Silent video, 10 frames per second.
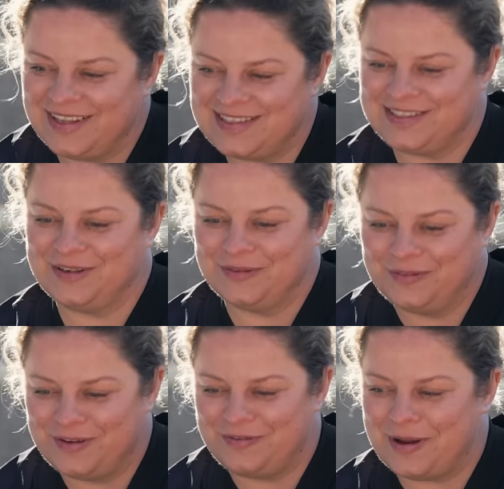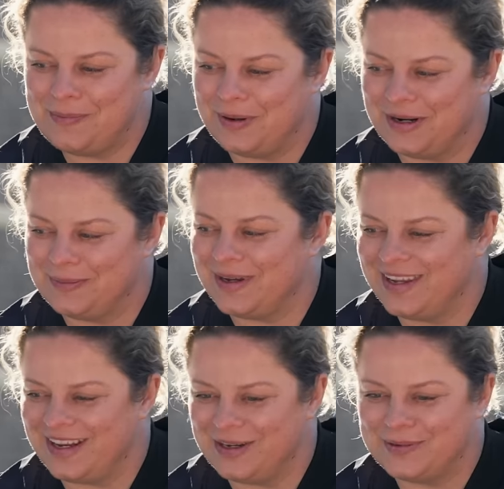that's the fun part about
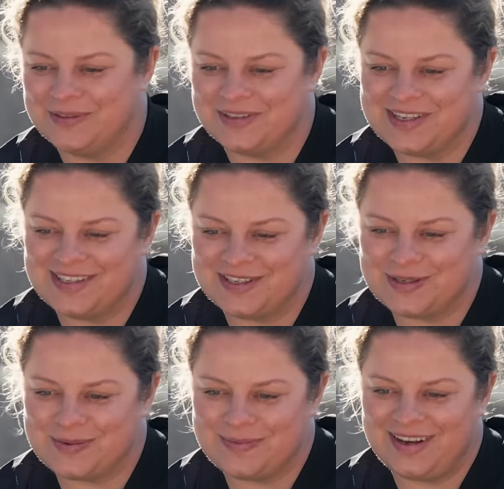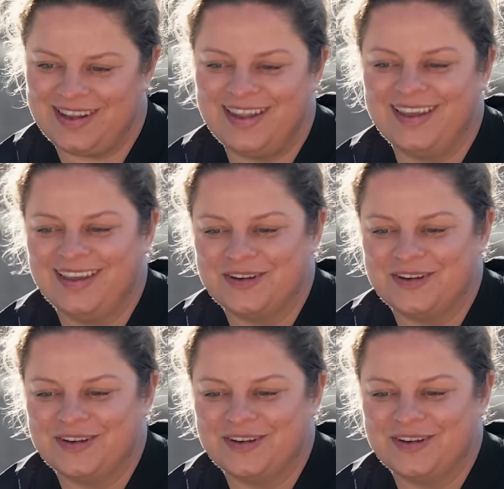getting older, is there's so many